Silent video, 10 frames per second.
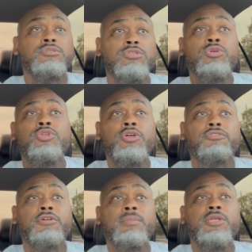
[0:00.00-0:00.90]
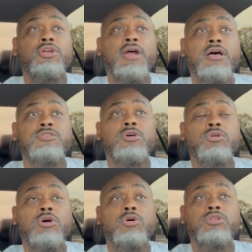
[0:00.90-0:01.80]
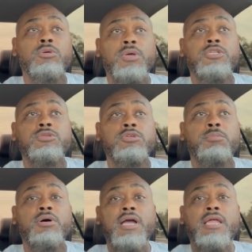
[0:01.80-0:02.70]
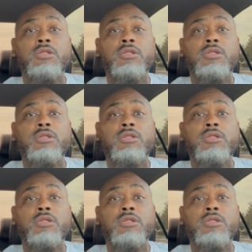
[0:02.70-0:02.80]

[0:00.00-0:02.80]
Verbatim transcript: you, your family, your household are on your way to your bug out